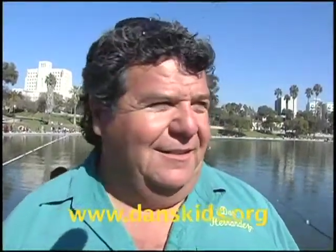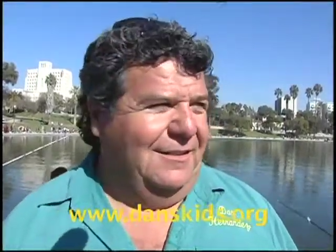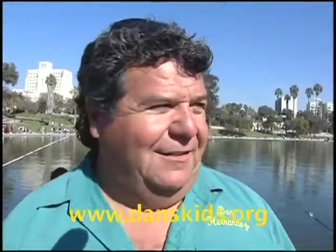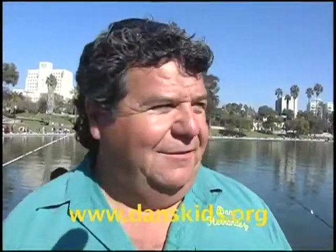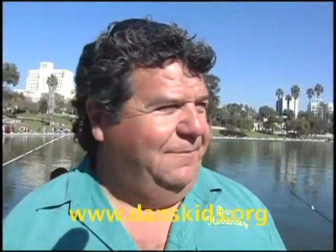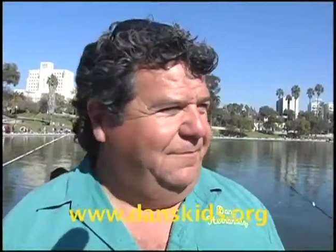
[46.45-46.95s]

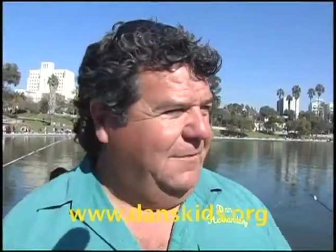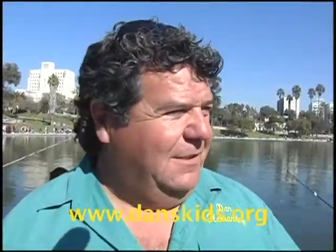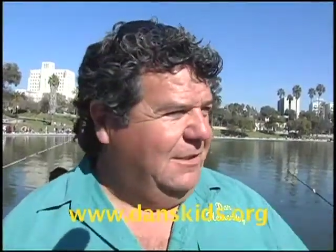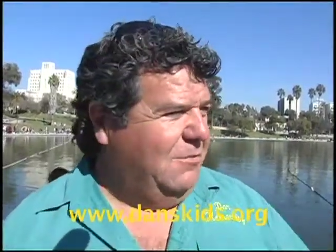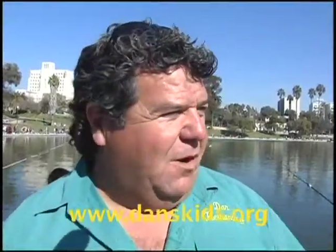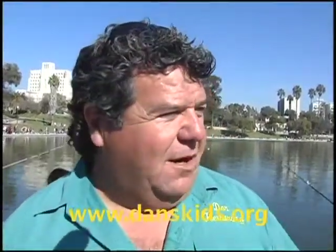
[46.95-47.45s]
So
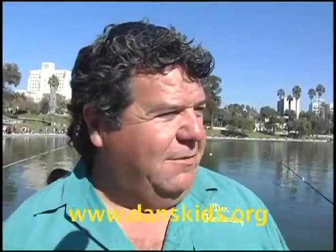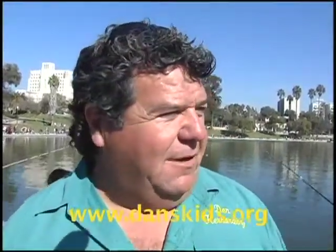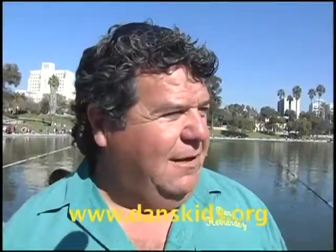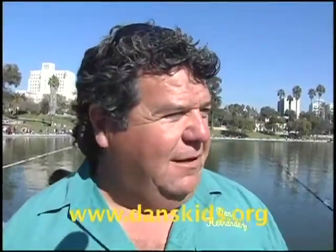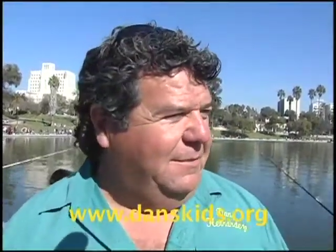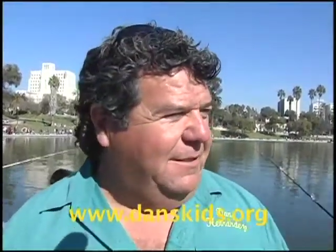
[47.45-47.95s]
just walk
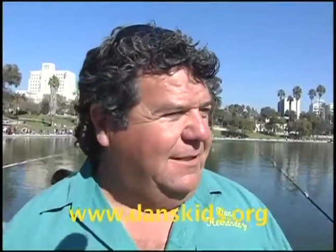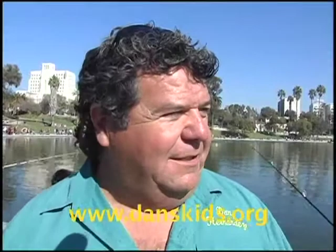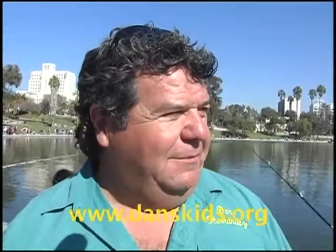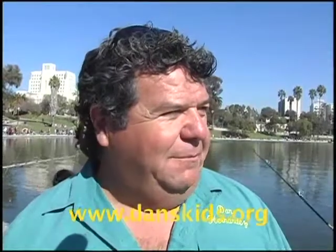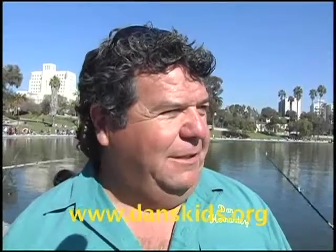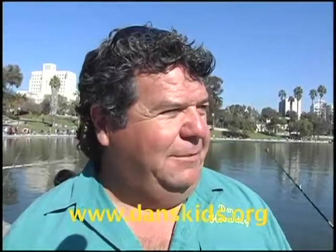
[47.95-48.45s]
around a little bit
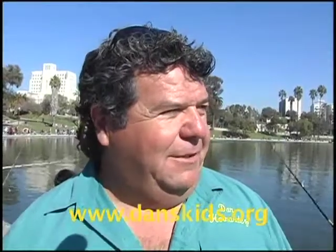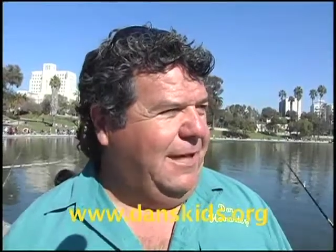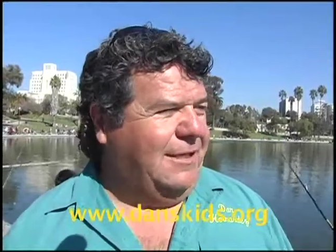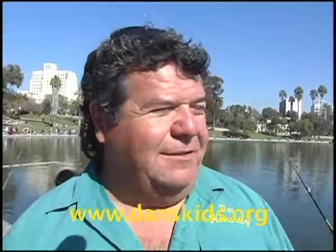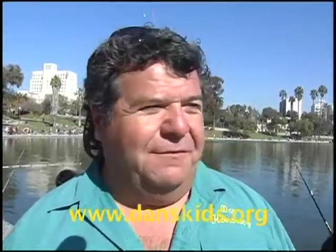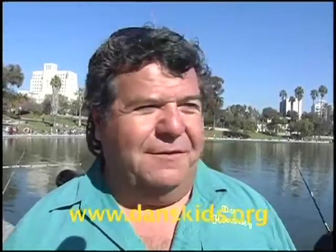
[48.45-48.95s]
and see people
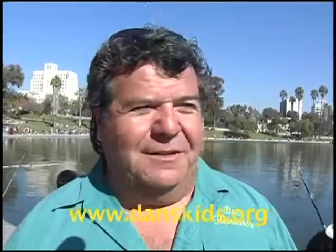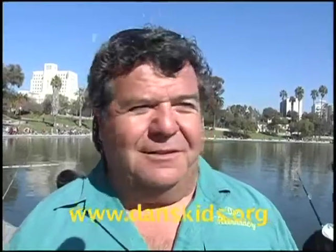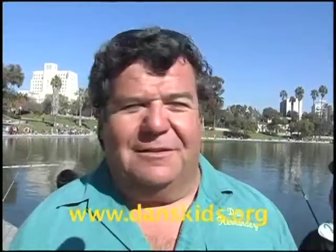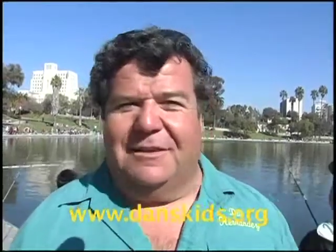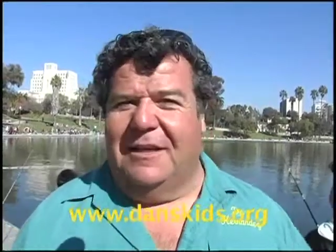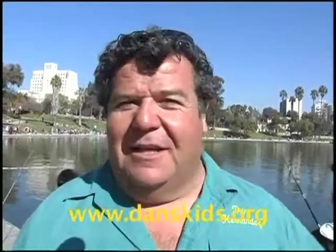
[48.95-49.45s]
catching fish.
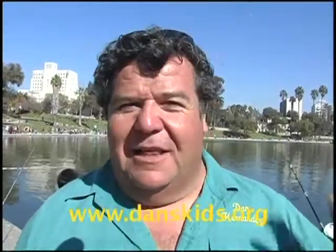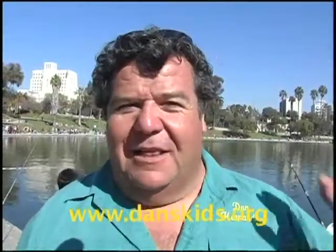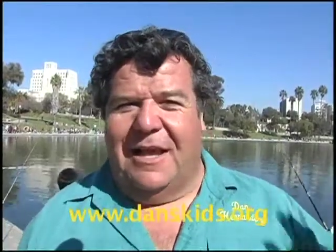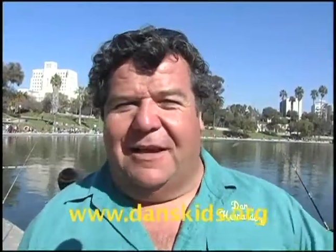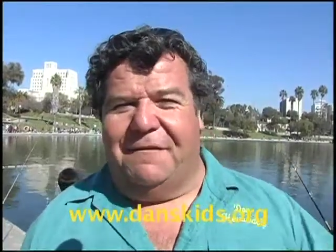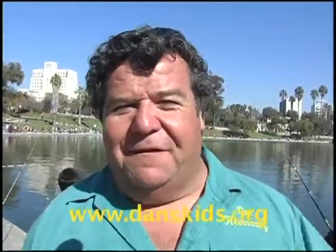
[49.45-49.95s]
There's a
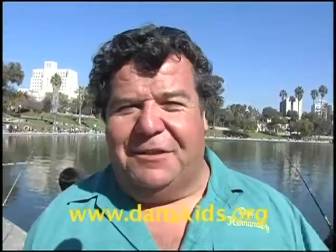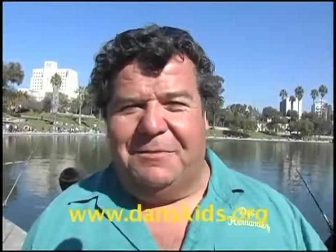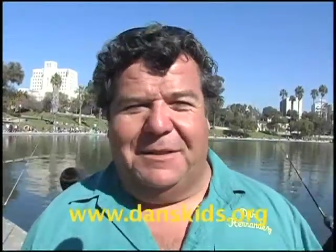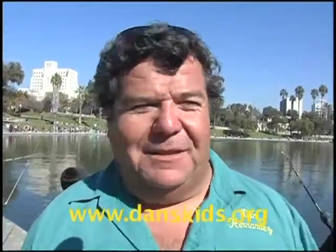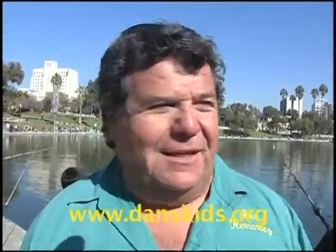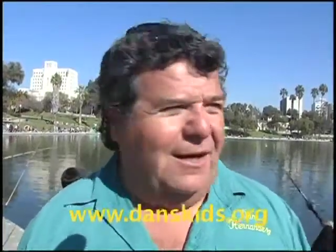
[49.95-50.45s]
lot of fish
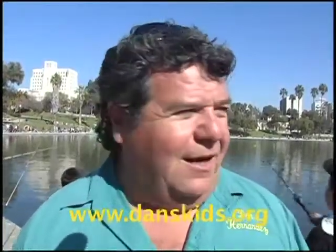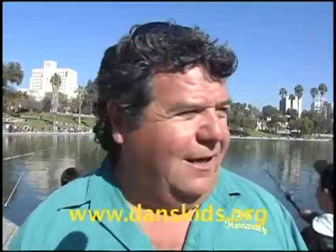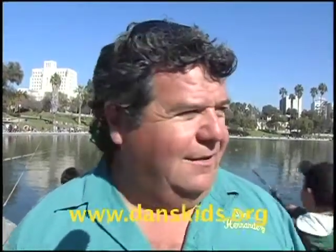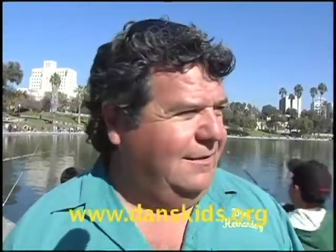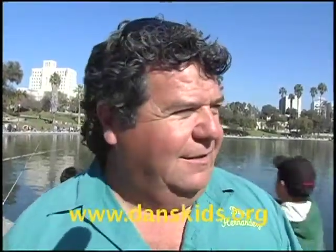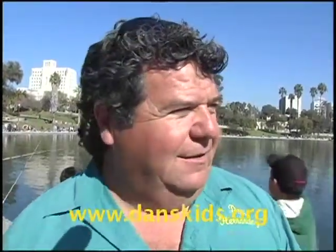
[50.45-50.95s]
being
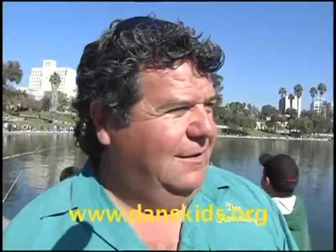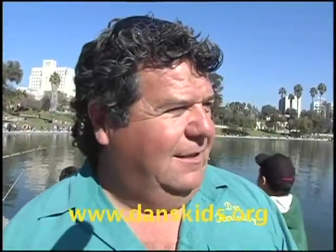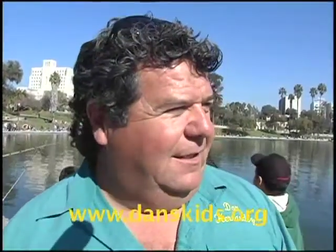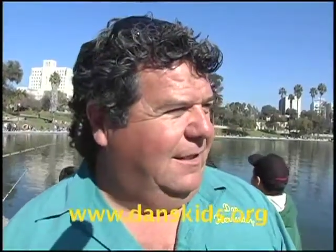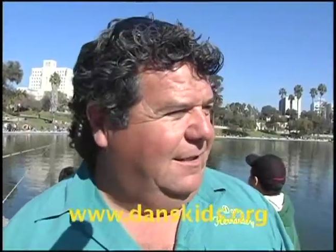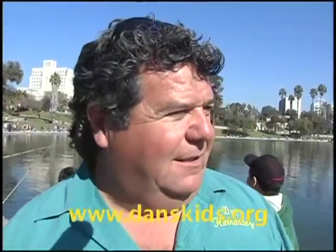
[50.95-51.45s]
caught
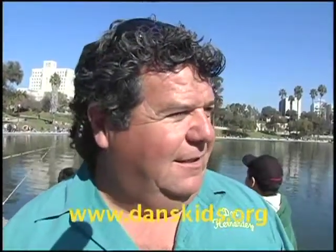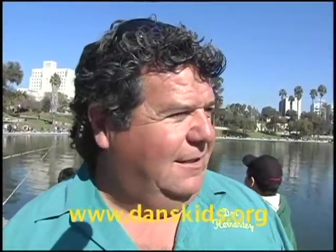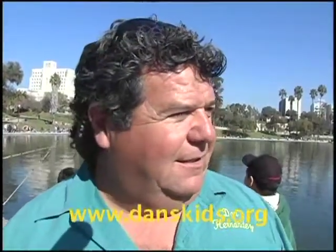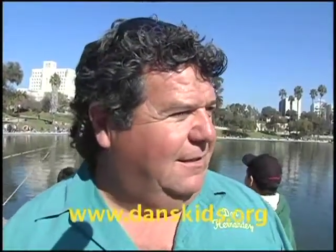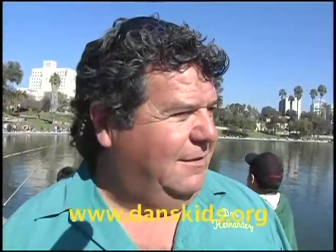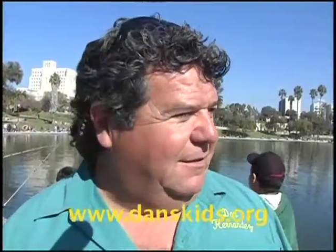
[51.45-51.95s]
and uh,
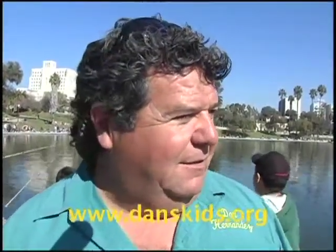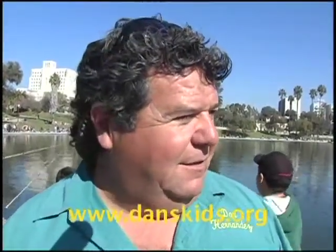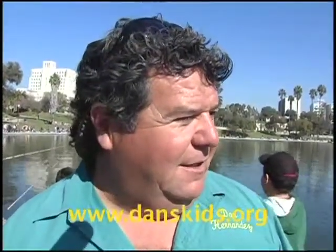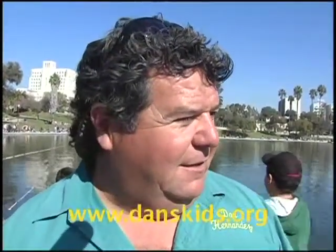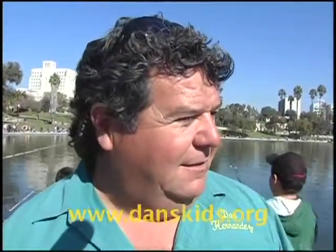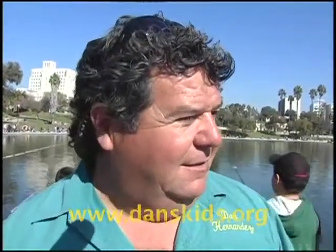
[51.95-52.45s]
let's see what's going
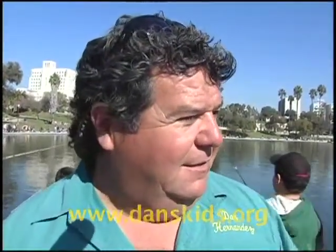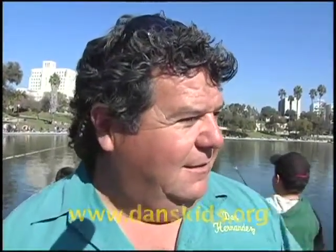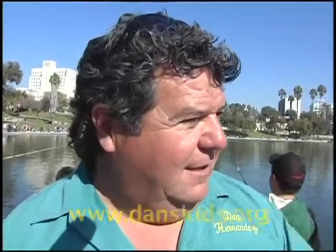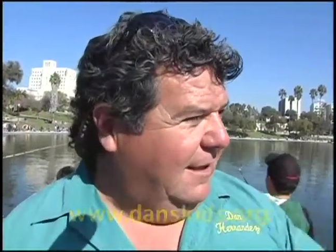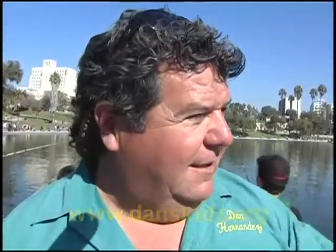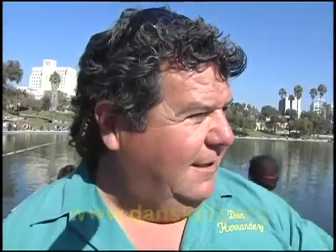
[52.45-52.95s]
on.
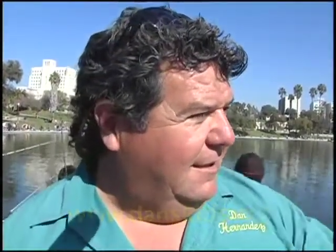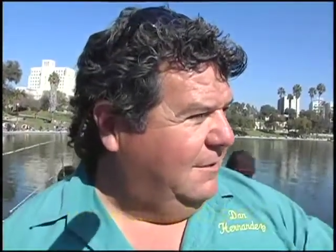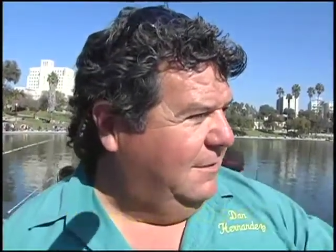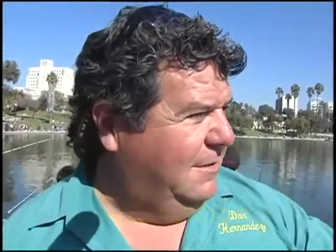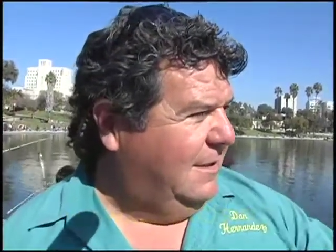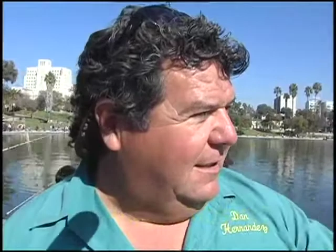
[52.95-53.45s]
I think this
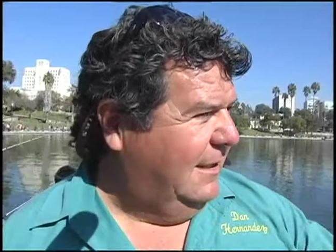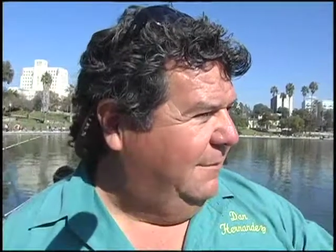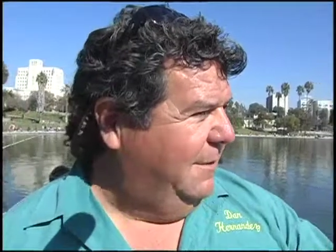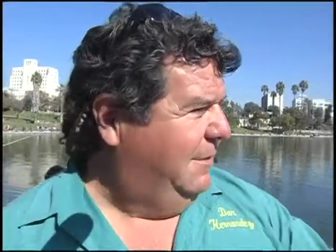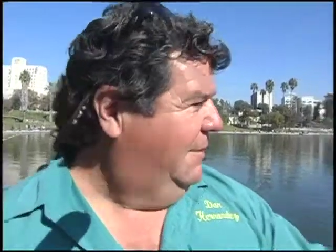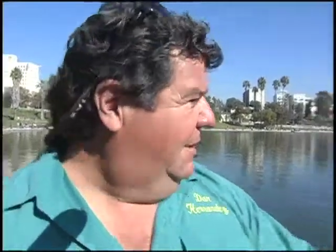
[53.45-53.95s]
one's just
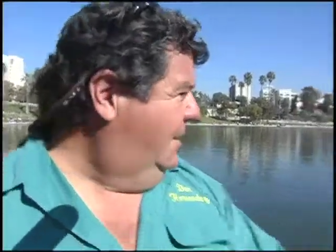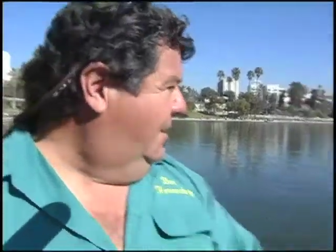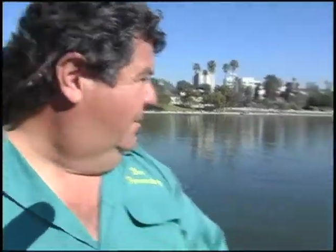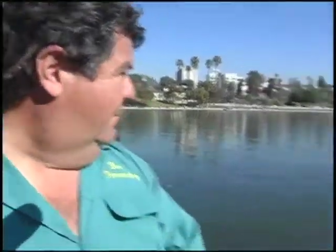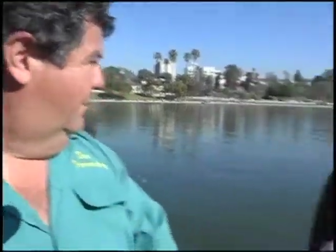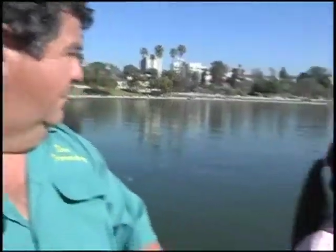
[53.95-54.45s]
getting bit right now.